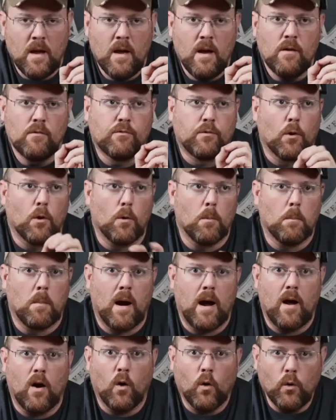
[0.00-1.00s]
for
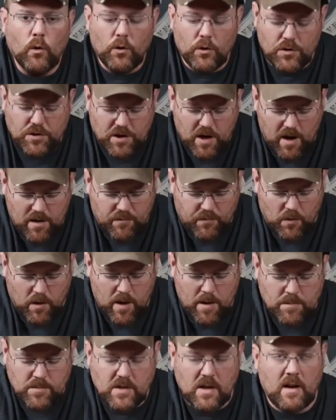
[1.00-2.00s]
my older J
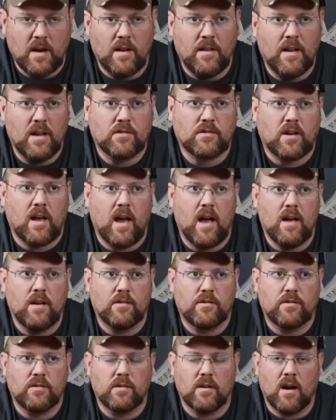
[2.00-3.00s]
frames, and in this
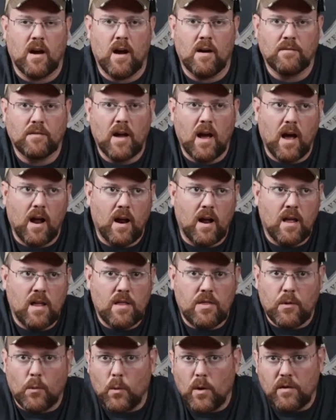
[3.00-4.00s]
case, I've got a
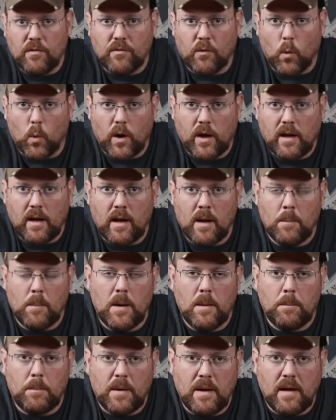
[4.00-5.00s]
340
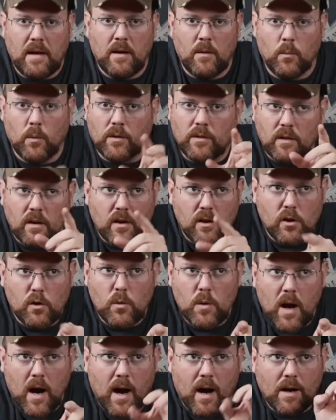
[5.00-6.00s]
M&P with the U
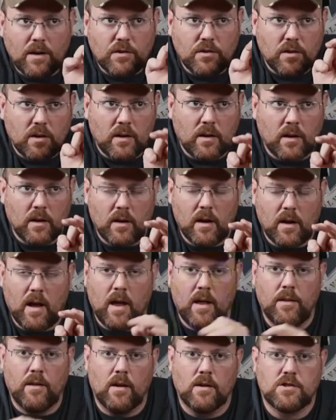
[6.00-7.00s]
notch and
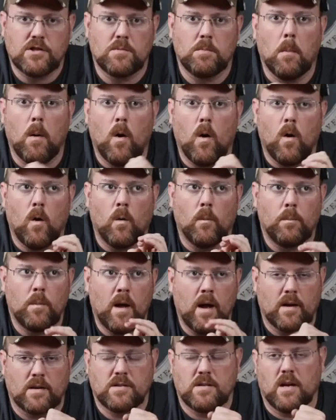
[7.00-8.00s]
the small
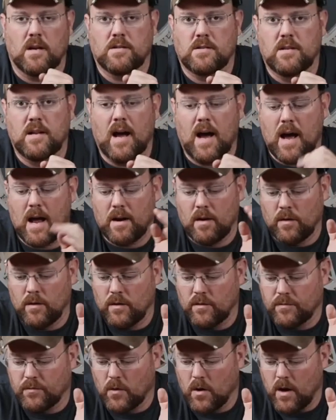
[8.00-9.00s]
XS dot on the
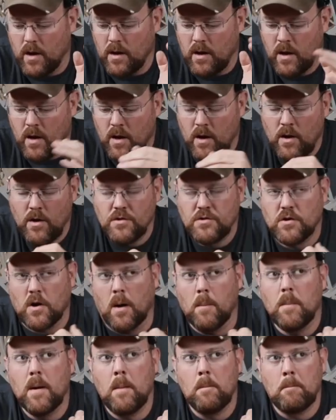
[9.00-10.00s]
front. So
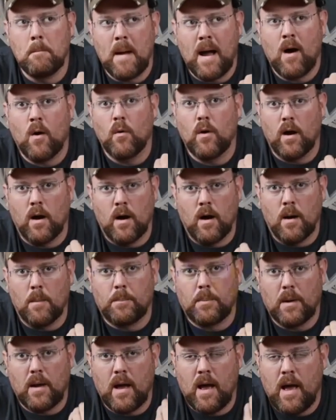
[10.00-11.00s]
I'm going to mount up
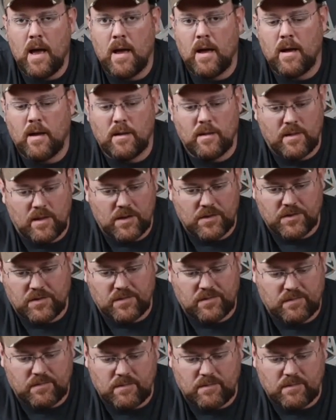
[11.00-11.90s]
this